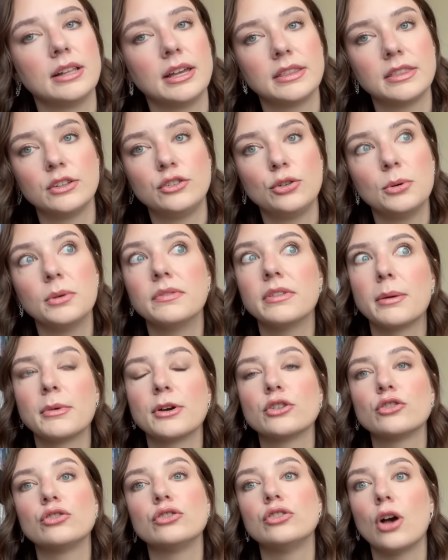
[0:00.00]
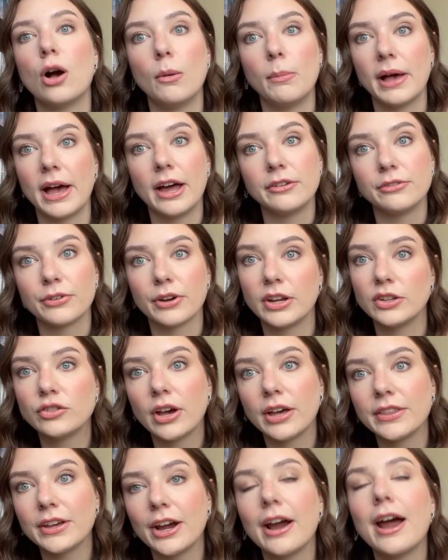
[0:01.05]
Like, the two of them are so bad for each
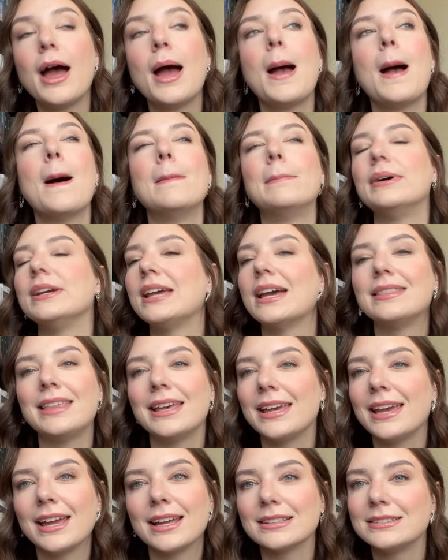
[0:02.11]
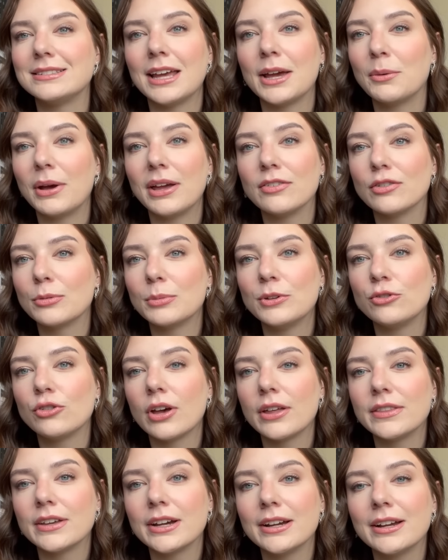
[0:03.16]
other, but yet they can't stay away from each
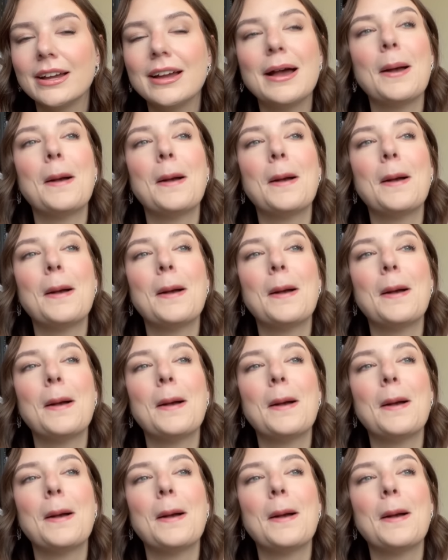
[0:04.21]
other.